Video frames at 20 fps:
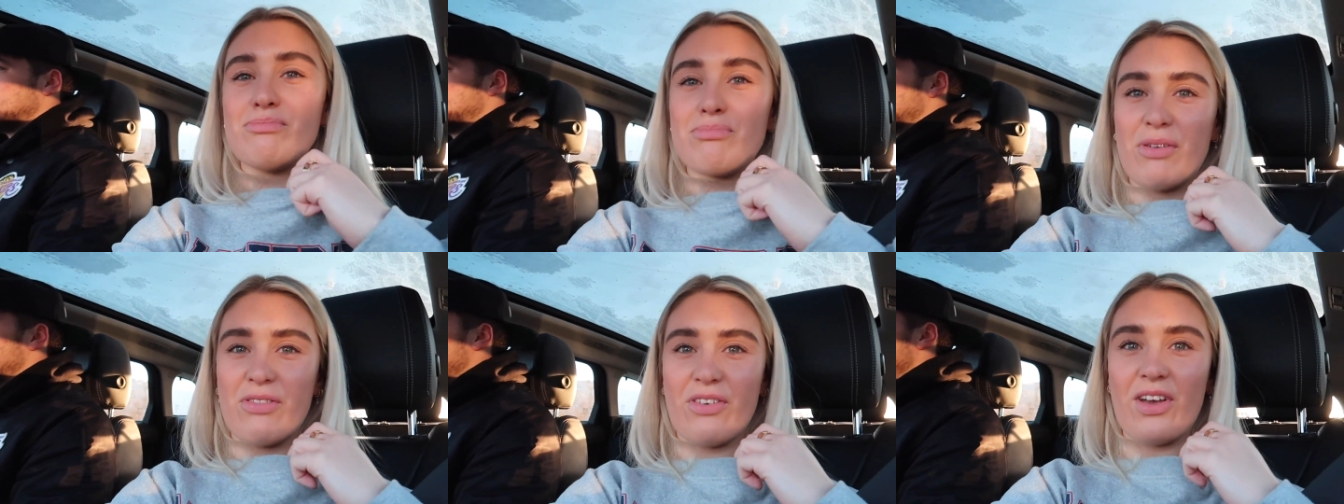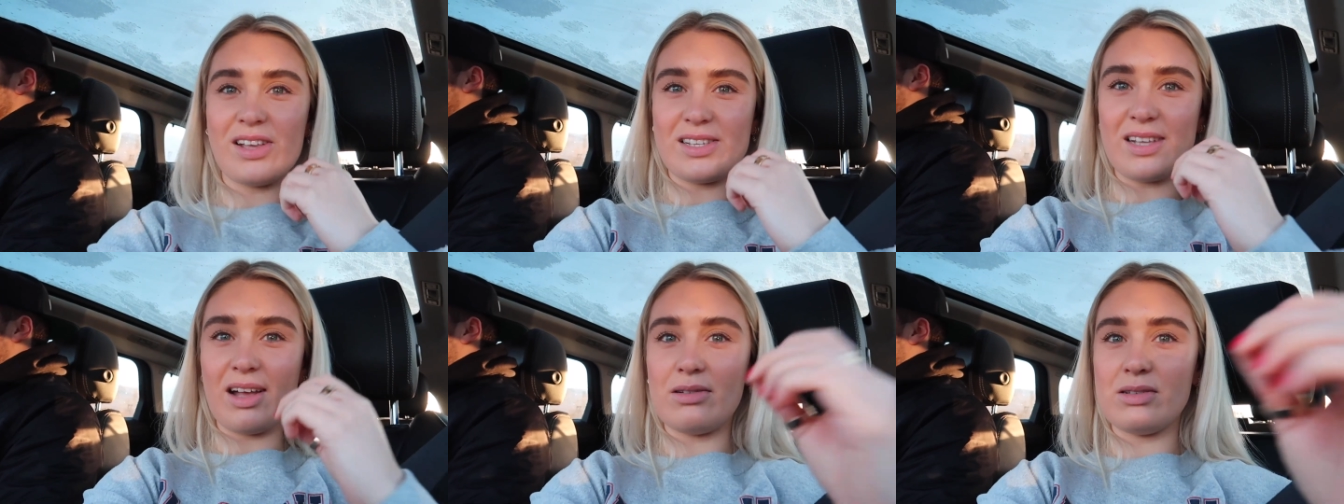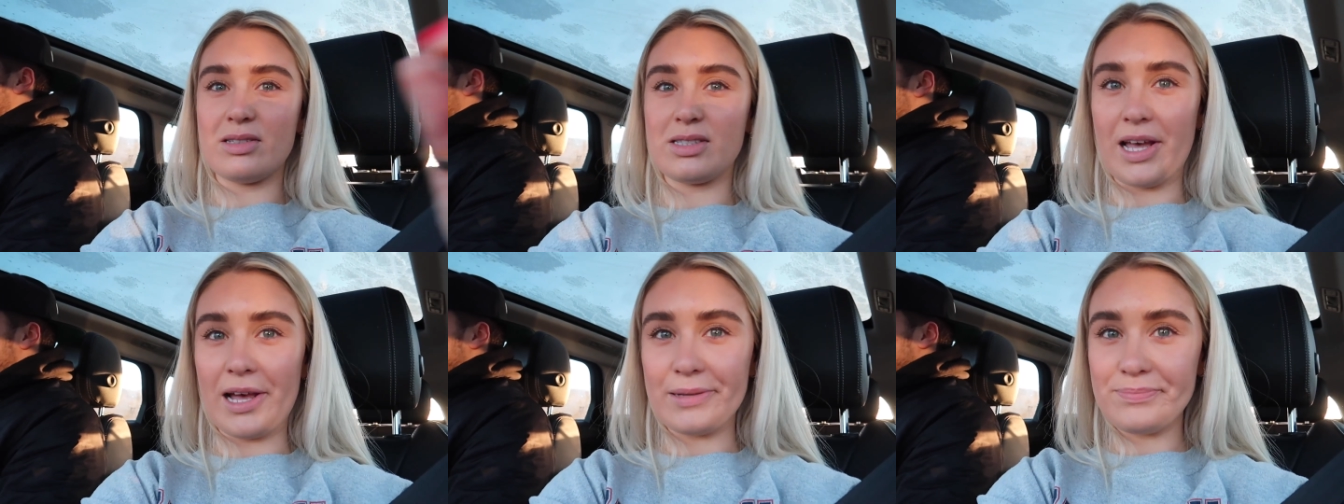prefer
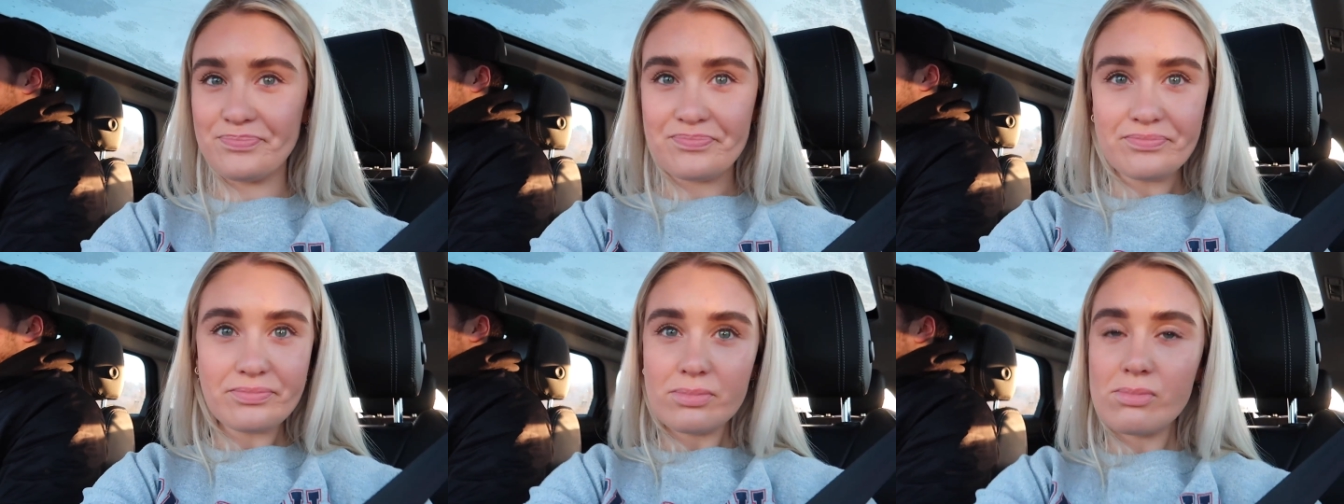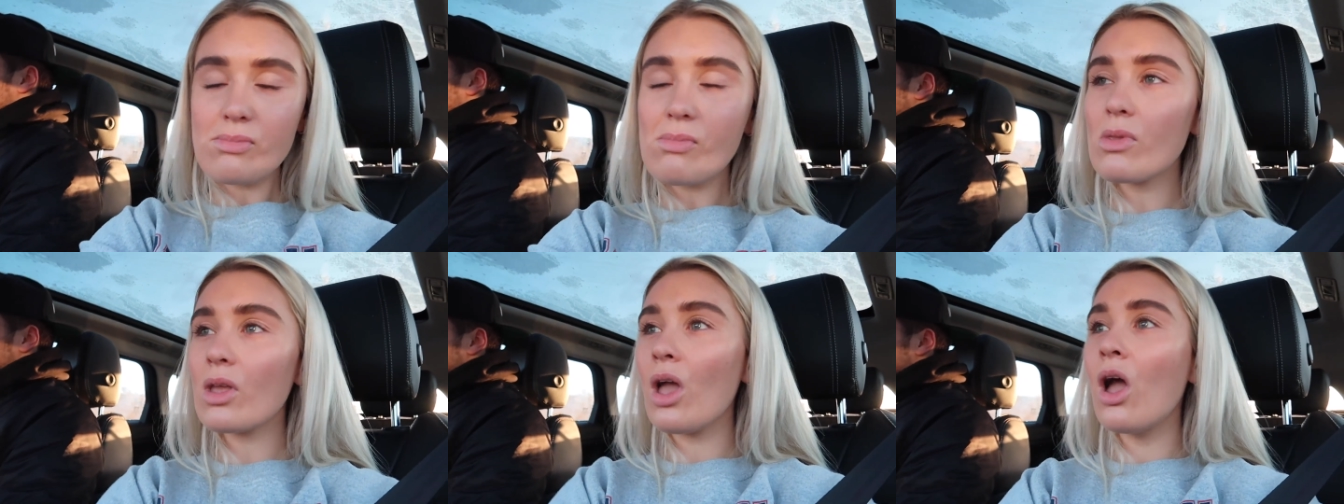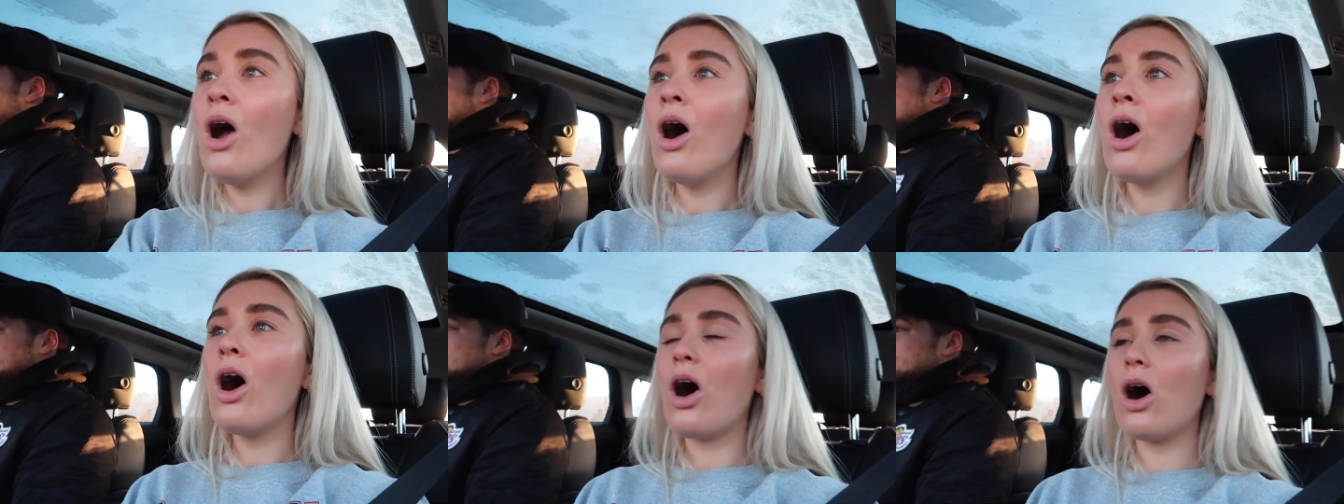salsa.
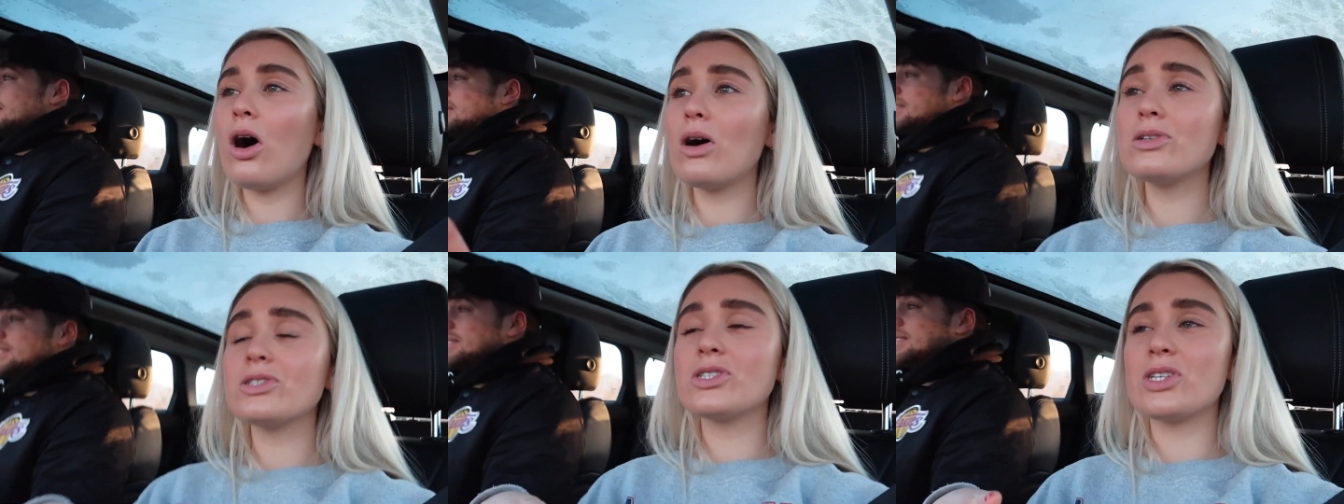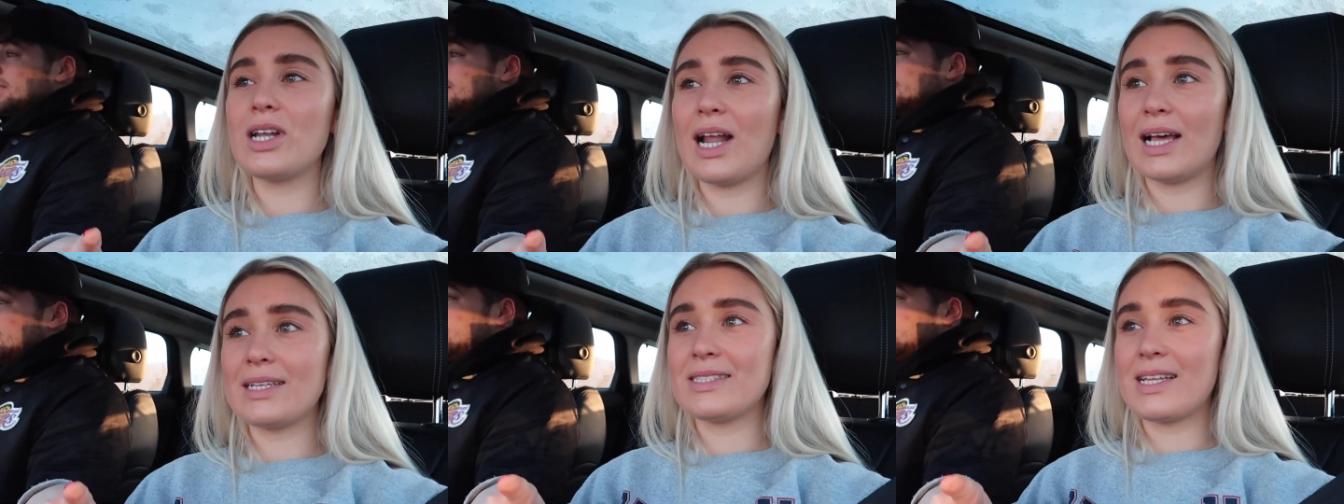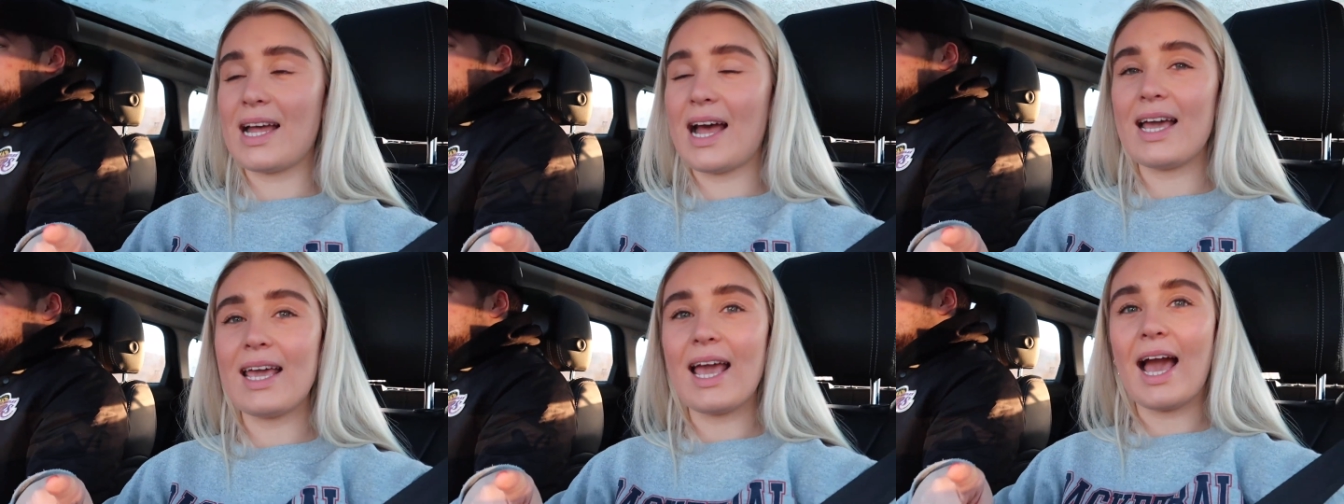Also last
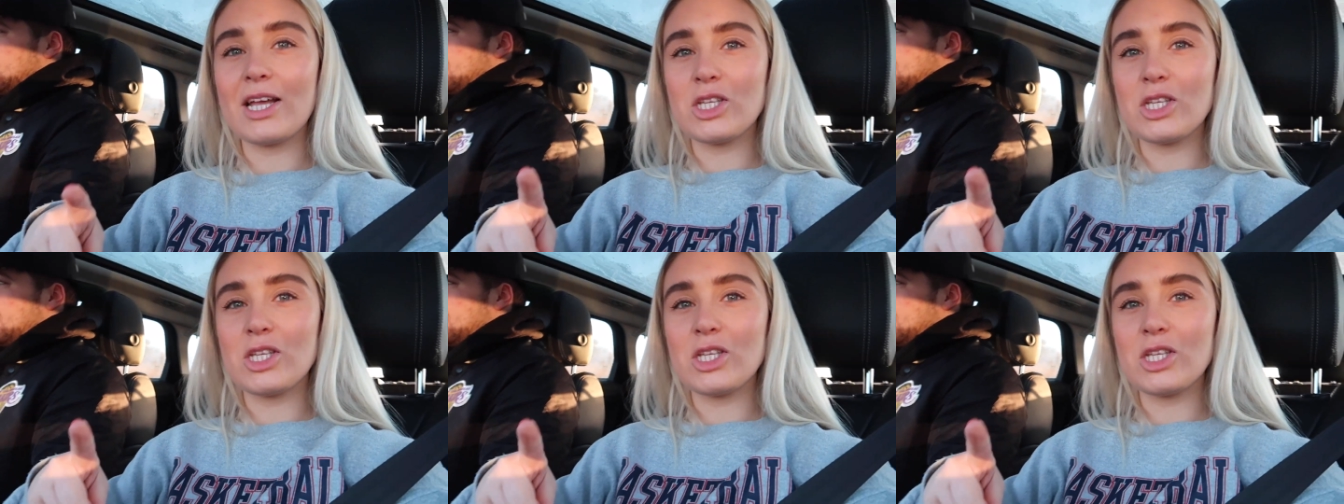night